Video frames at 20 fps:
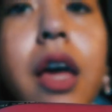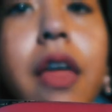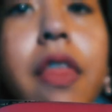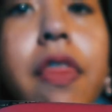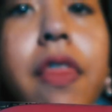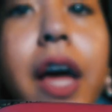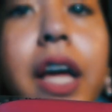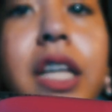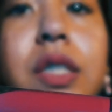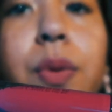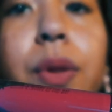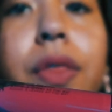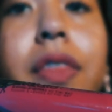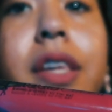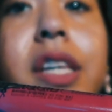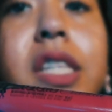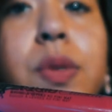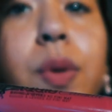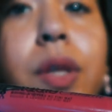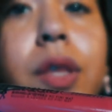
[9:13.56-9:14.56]
And that's what
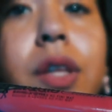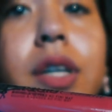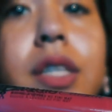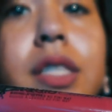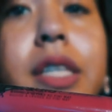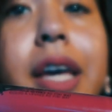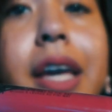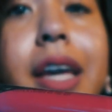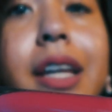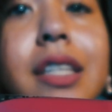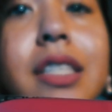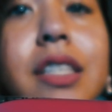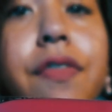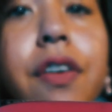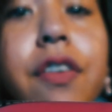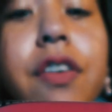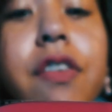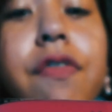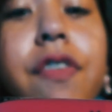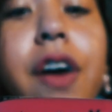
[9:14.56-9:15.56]
this one looks like. And it's
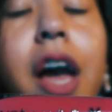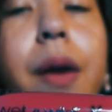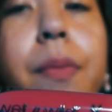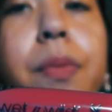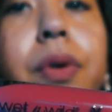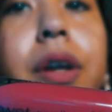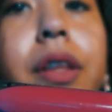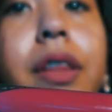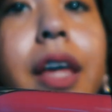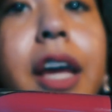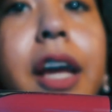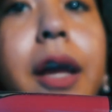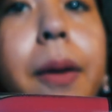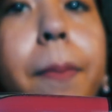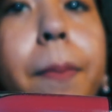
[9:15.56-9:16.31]
very vibrant, like